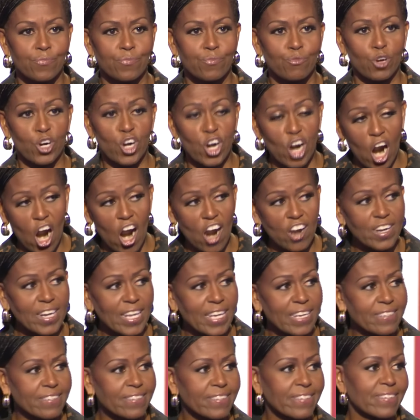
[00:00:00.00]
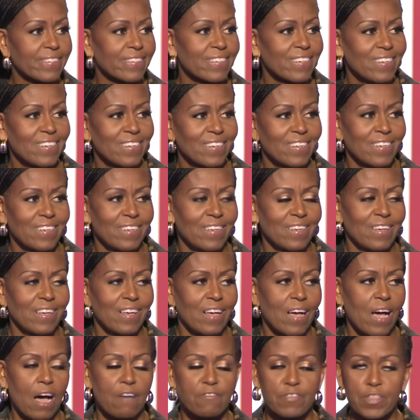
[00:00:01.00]
Regardless
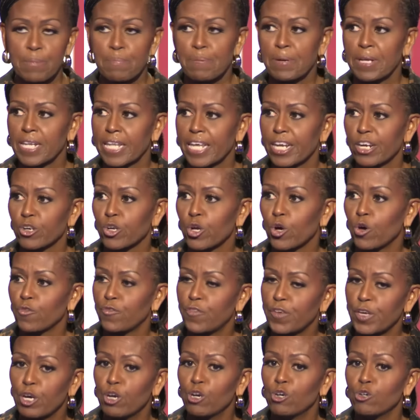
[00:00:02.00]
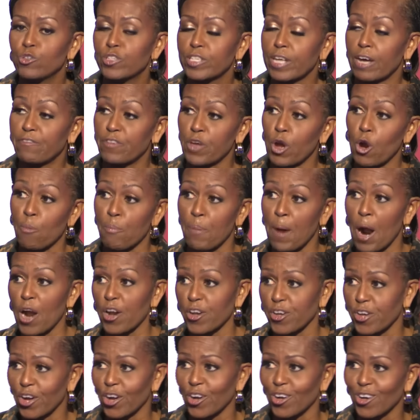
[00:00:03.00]
of the political views of your
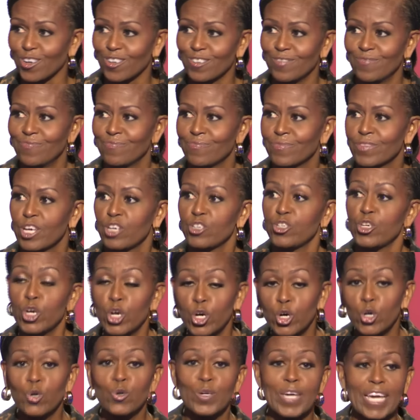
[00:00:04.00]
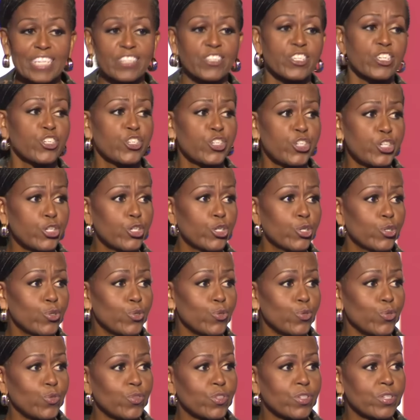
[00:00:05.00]
partner, you get to
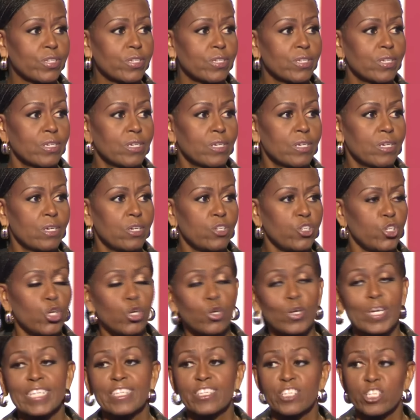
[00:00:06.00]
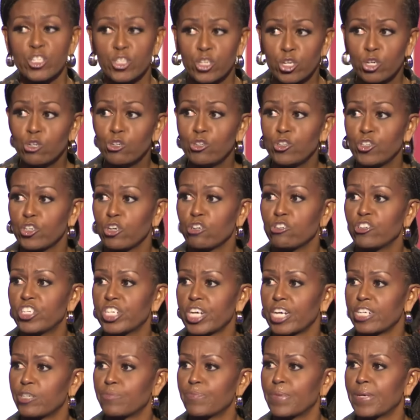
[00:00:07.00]
choose. You get to use your
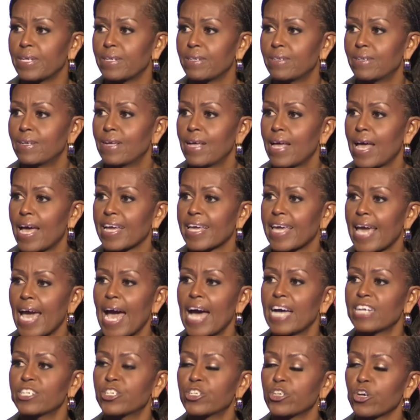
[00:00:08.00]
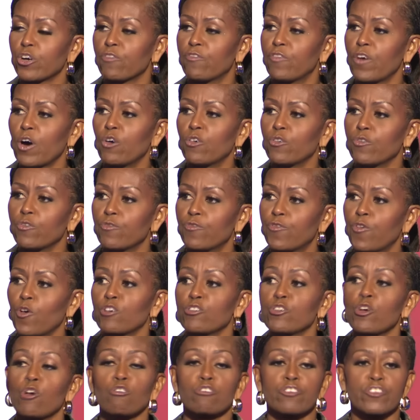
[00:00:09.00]
judgment and cast your vote for
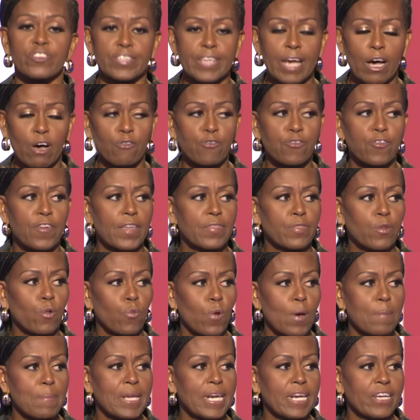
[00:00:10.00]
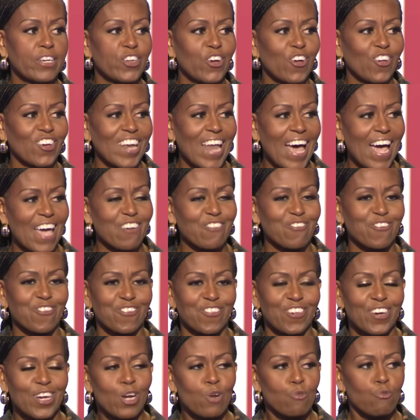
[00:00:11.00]
yourself and the women in your life.
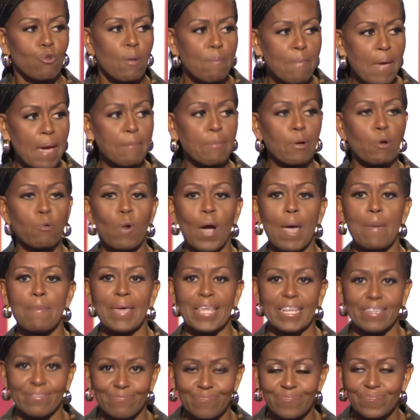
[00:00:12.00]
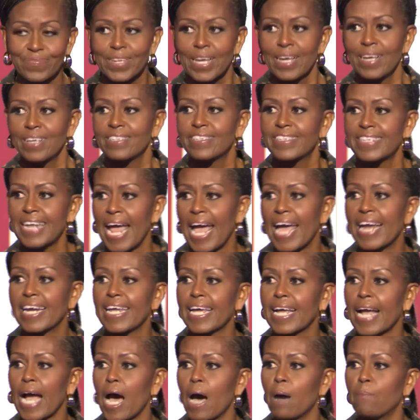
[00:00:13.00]
Remember women
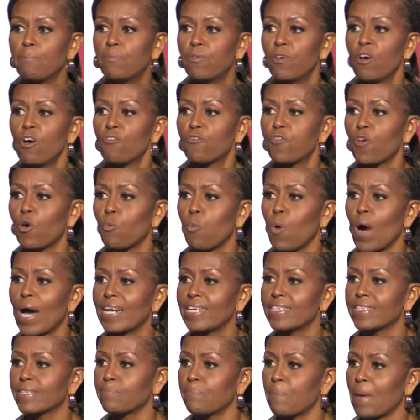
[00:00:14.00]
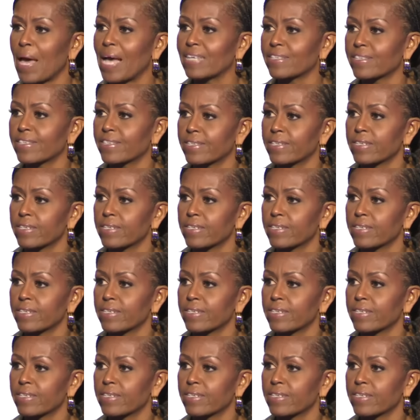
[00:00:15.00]
standing up for what is best